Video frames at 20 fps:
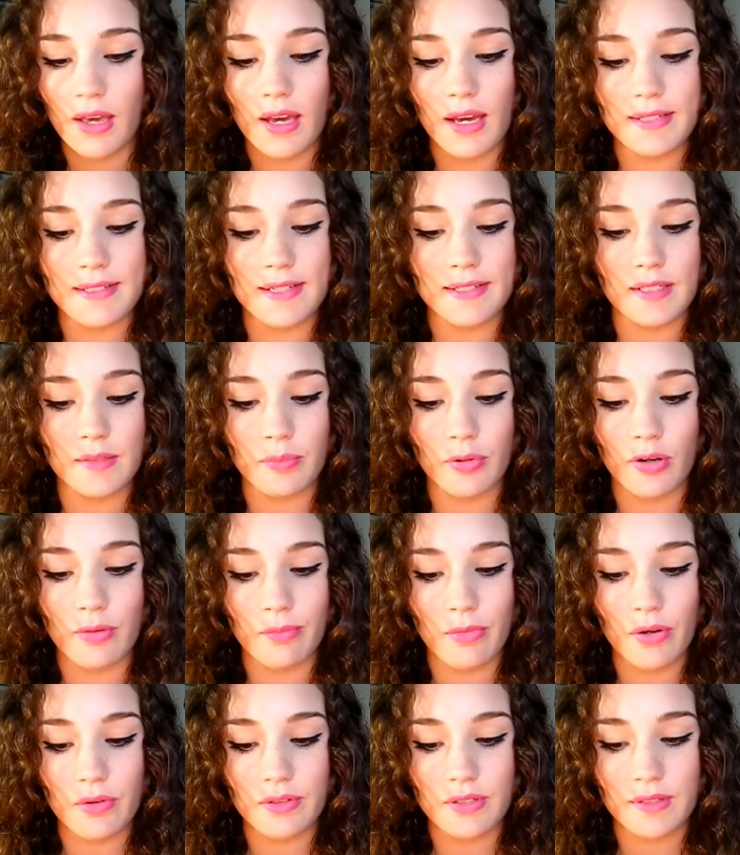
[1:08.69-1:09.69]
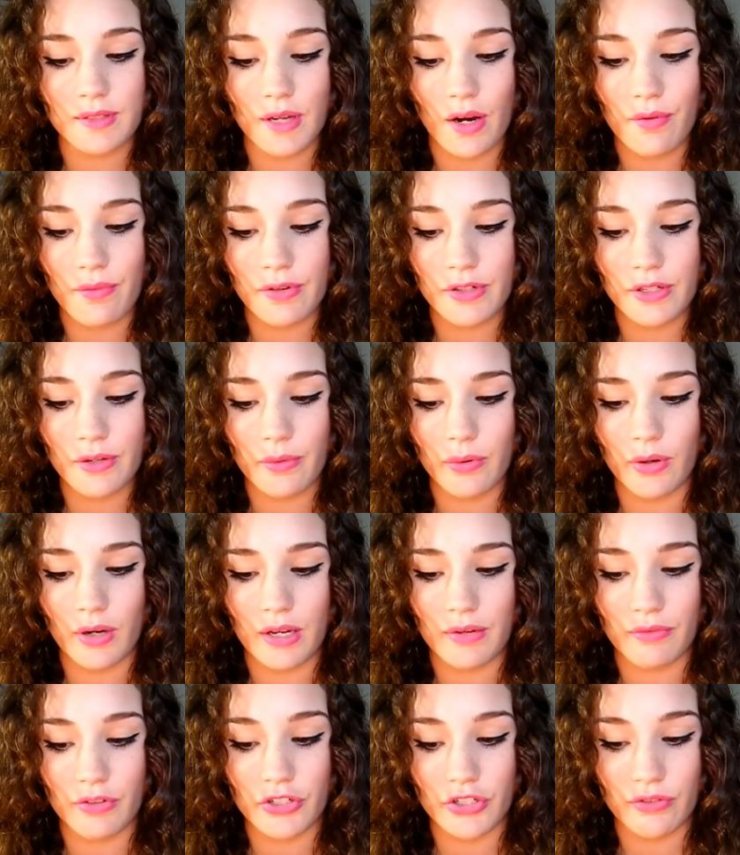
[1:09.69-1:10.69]
It says it promotes cell renewal
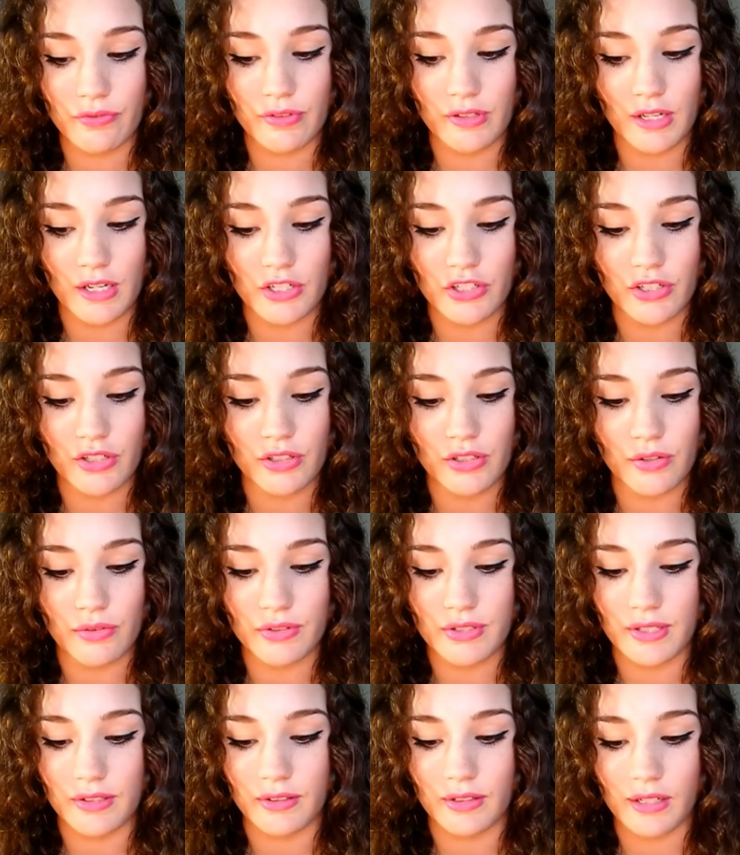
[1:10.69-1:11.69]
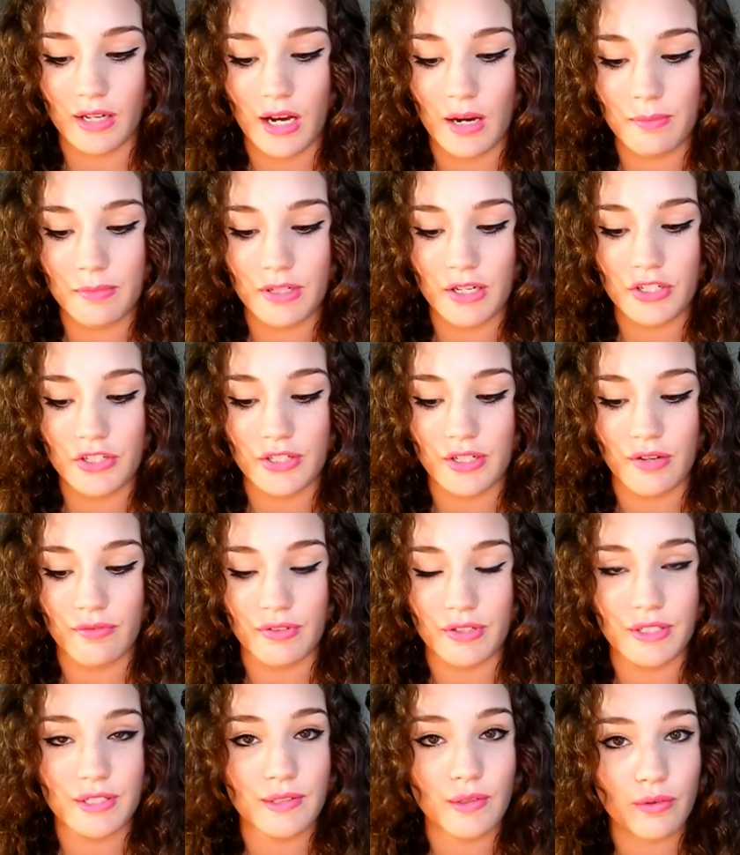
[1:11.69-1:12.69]
and rejuvenation using the combination of
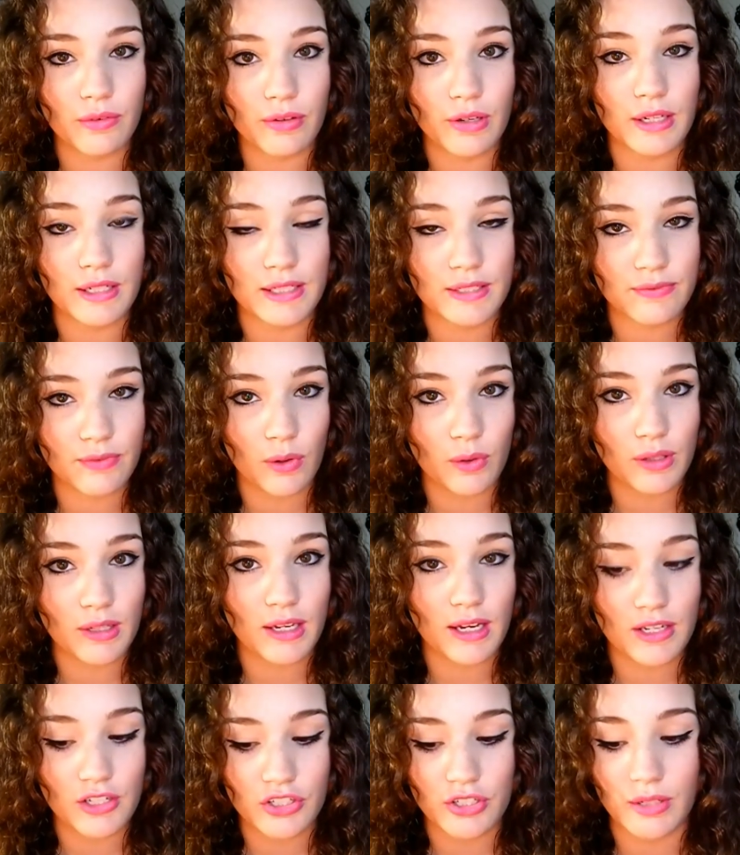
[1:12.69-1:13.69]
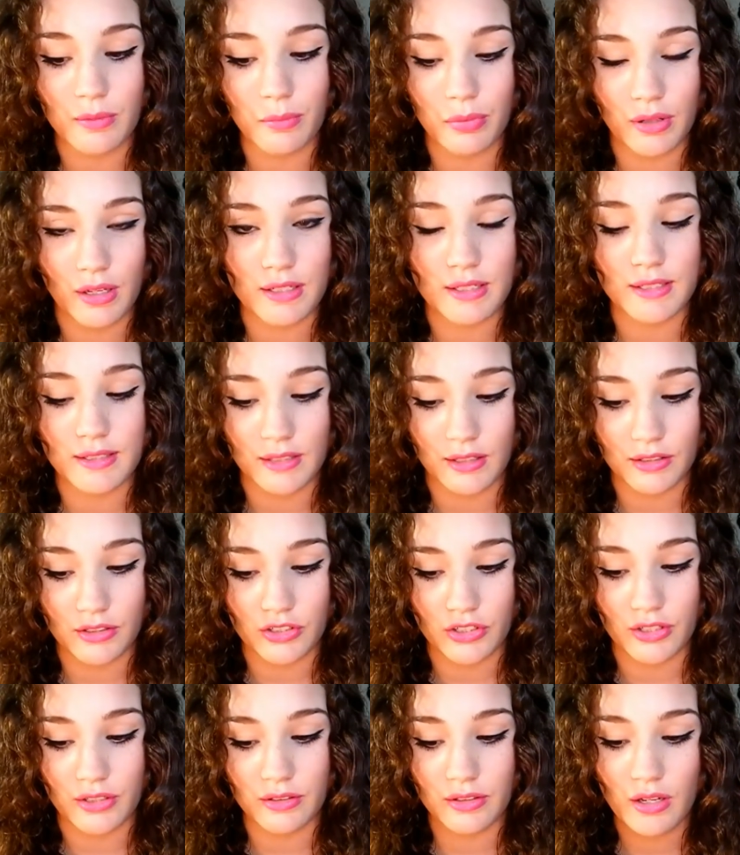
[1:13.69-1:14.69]
exfoliation plus
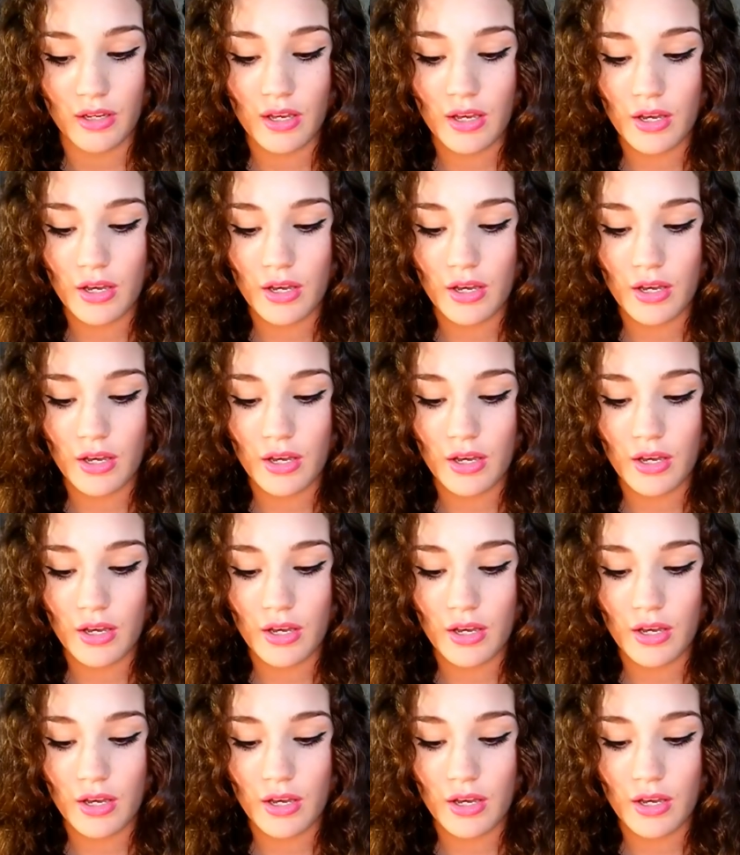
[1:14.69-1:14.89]
suction.